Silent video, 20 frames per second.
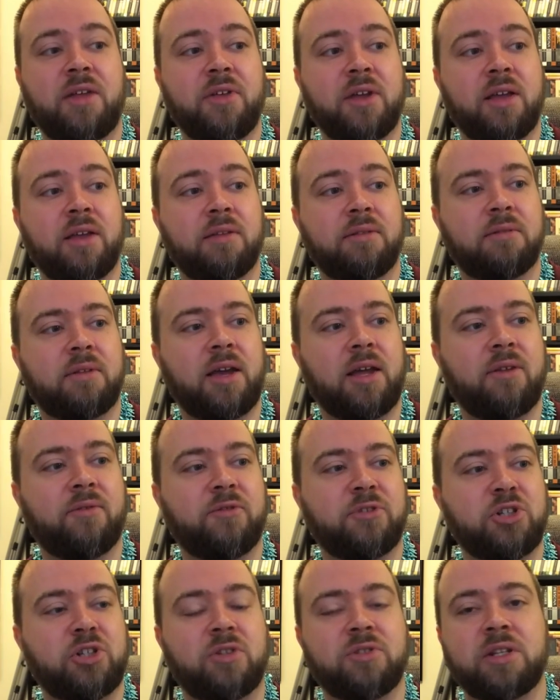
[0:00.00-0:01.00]
I think it kind
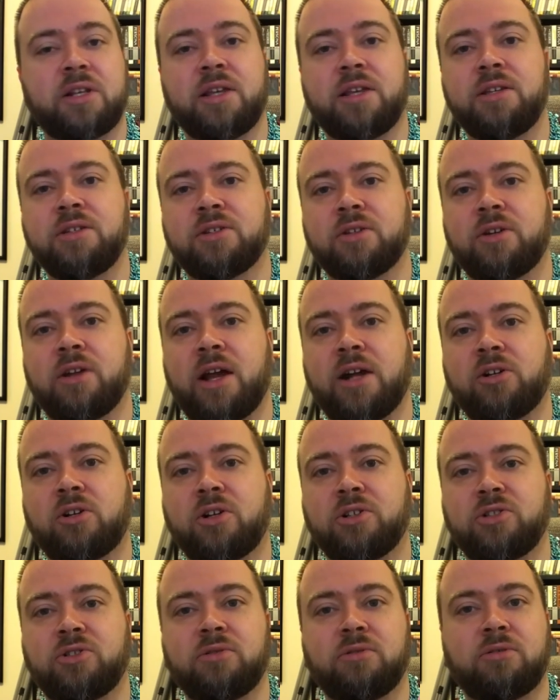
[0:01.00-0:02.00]
of shows that he is a good actor,
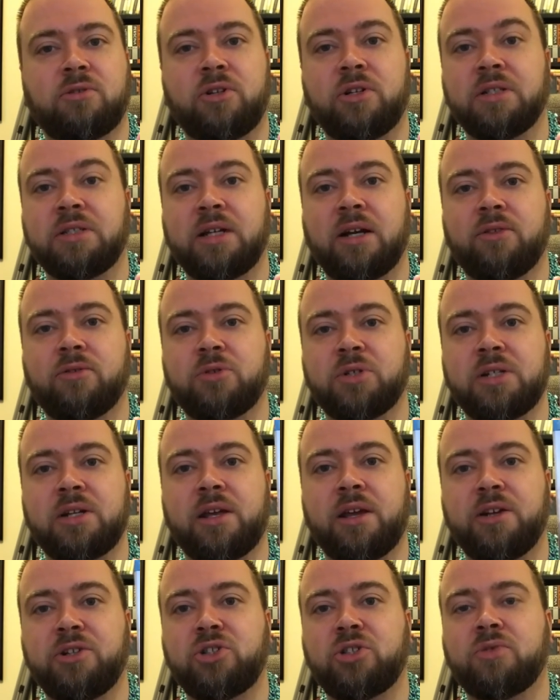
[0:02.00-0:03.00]
because you couldn't tell there's
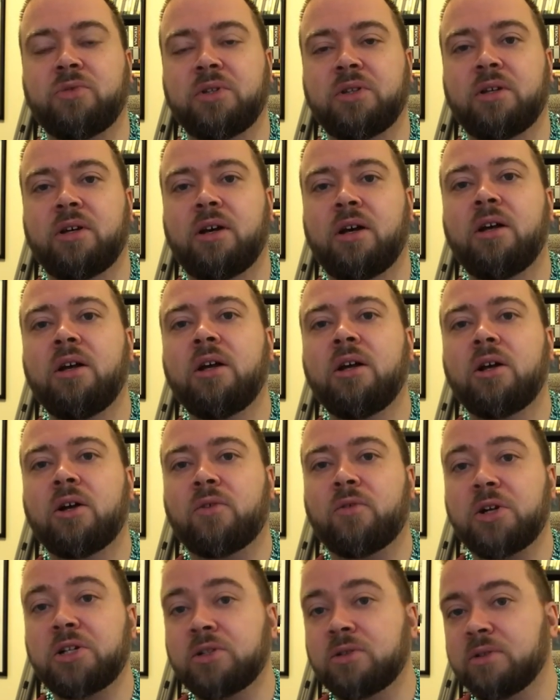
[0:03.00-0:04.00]
any issue with the
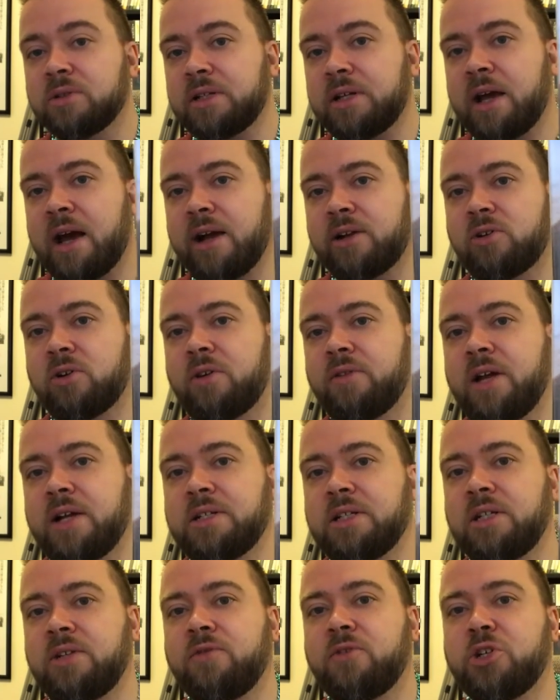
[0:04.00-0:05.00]
original lead actor on
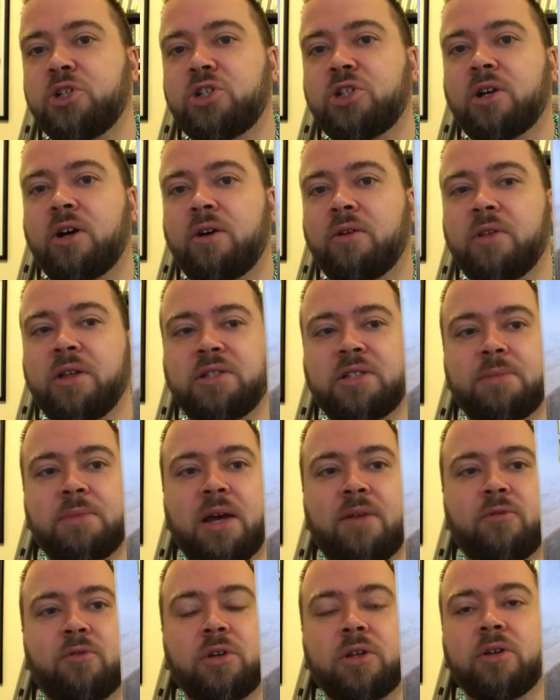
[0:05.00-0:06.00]
that TV show. They seem
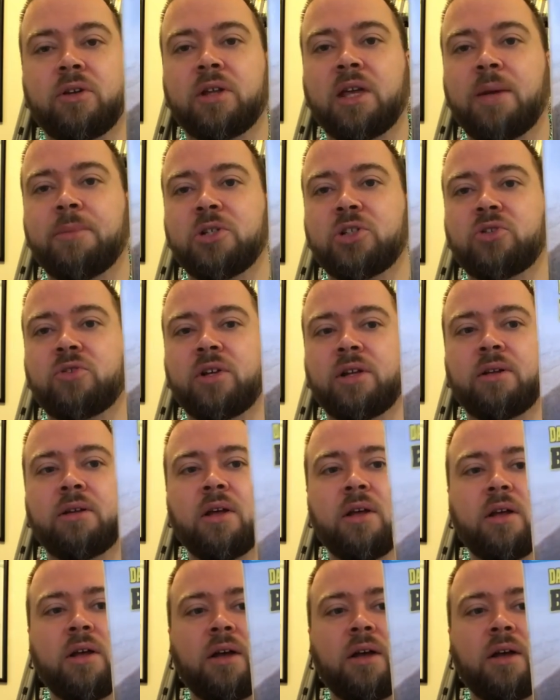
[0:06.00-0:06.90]
to have really good chemistry.